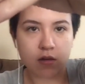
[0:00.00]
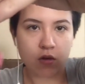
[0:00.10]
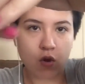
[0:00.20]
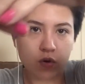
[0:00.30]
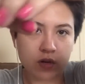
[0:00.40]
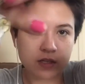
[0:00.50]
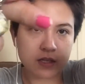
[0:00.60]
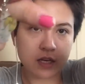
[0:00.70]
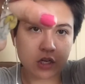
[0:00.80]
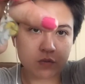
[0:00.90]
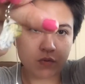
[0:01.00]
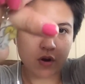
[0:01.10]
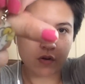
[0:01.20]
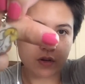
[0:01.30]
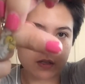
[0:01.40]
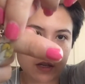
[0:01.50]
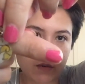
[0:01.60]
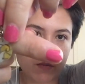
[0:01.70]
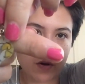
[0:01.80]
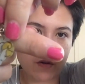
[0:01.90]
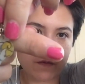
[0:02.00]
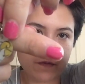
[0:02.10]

golden snitch progress keeper,